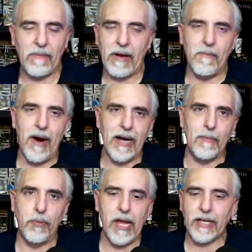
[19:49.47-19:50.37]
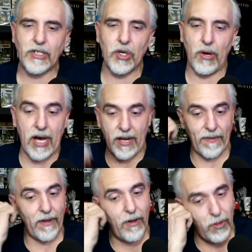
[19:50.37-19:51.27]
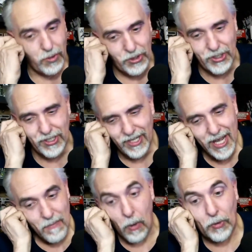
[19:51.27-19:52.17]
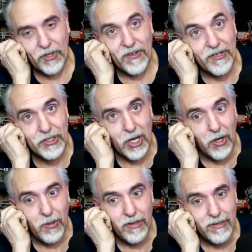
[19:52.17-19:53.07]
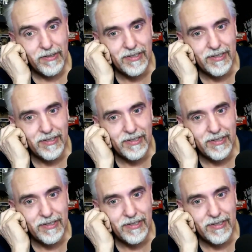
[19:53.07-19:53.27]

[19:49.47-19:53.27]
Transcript: I think my mind blocked her out of the whole most of the show.